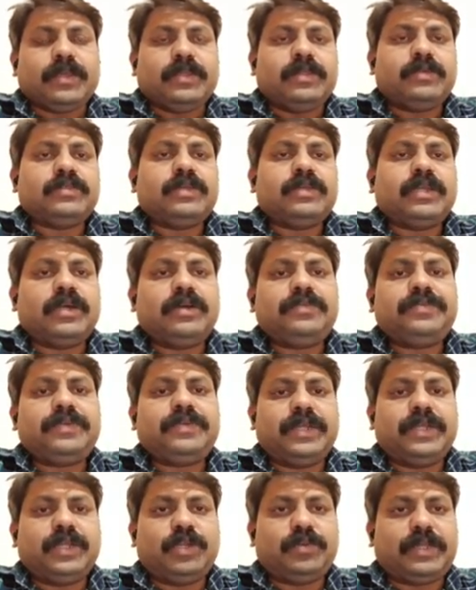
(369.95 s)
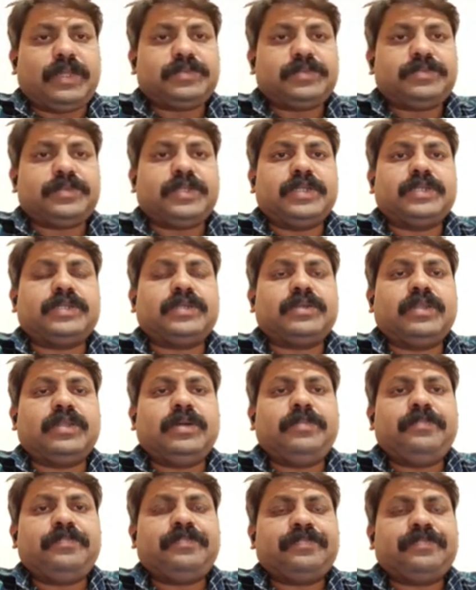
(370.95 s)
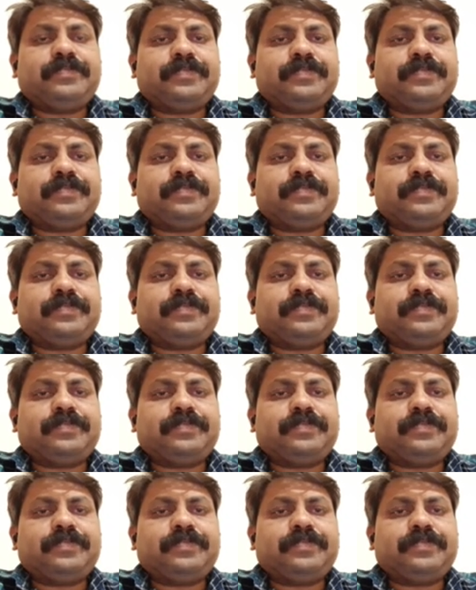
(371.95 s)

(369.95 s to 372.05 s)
Now the rough endoplasmic reticulum,